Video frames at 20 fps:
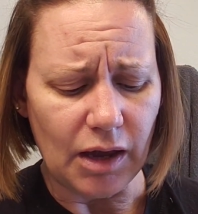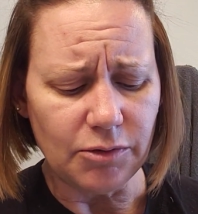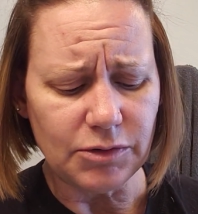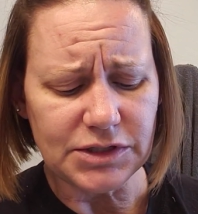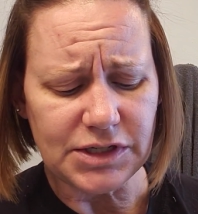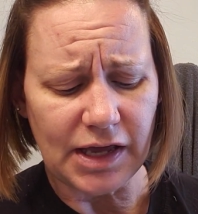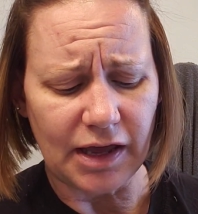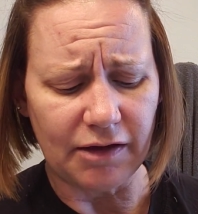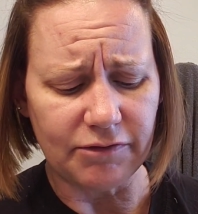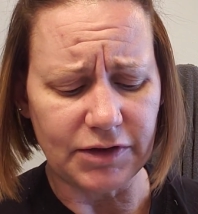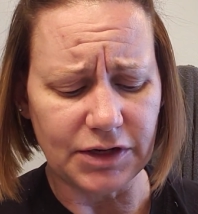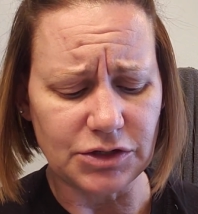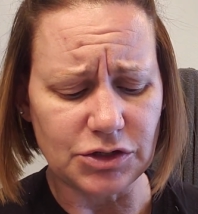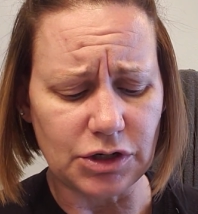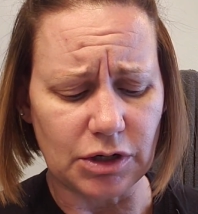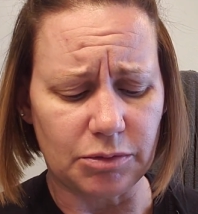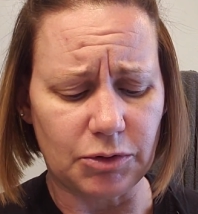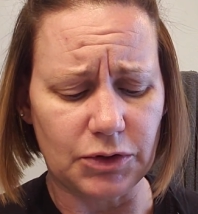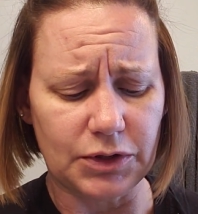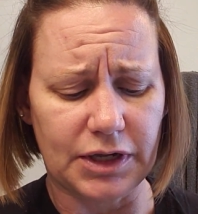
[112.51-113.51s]
was having
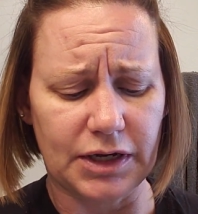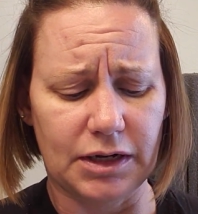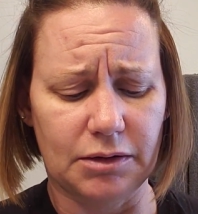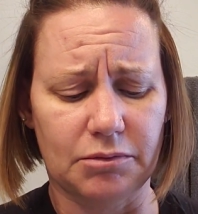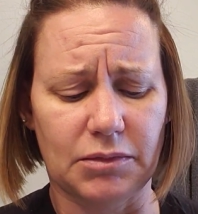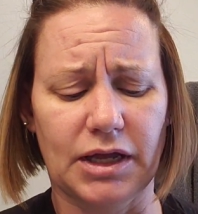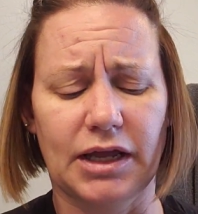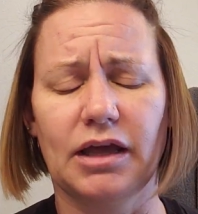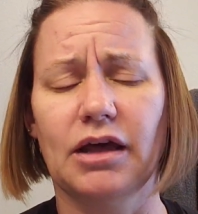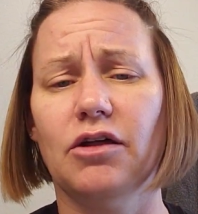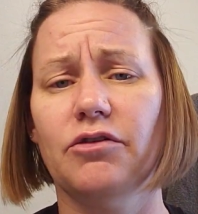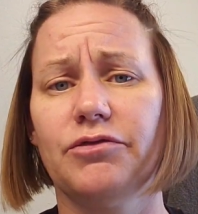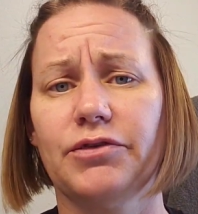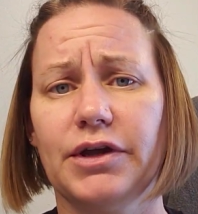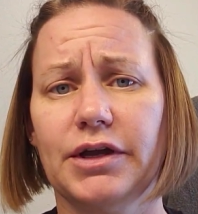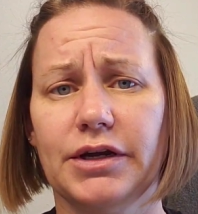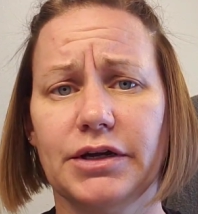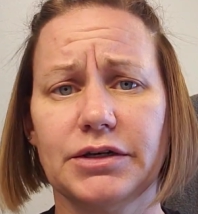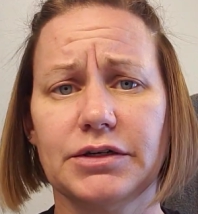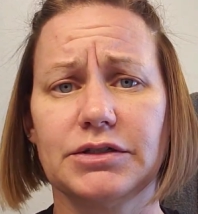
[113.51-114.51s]
trouble getting my elf
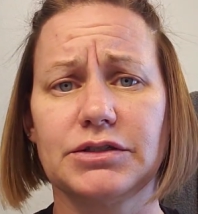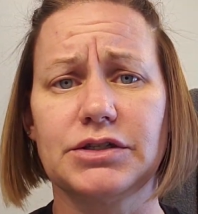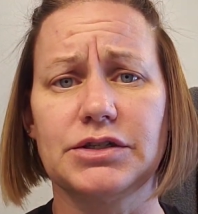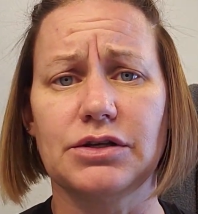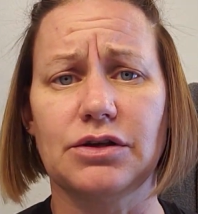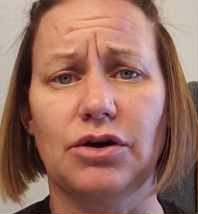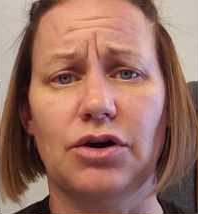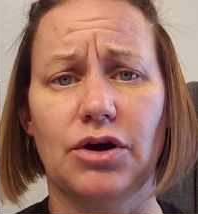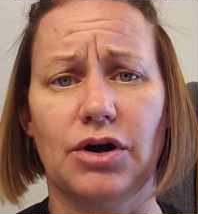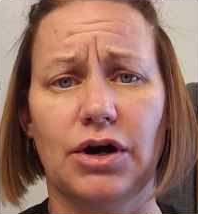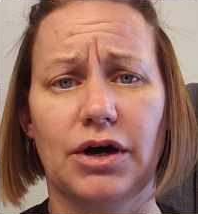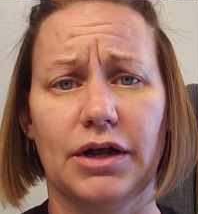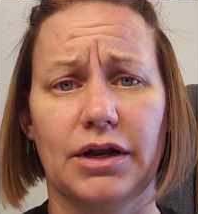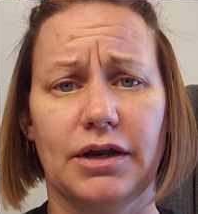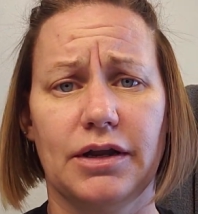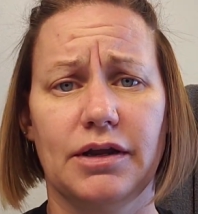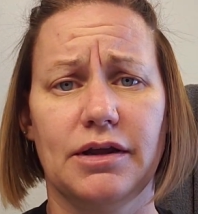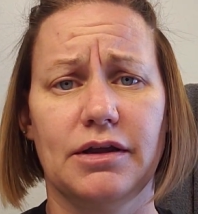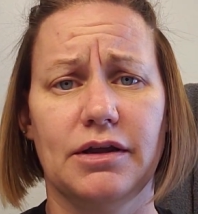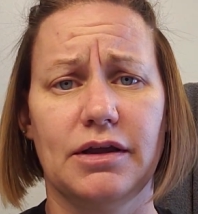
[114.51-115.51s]
ears
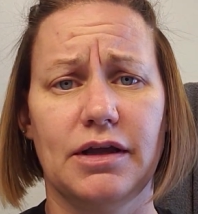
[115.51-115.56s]
on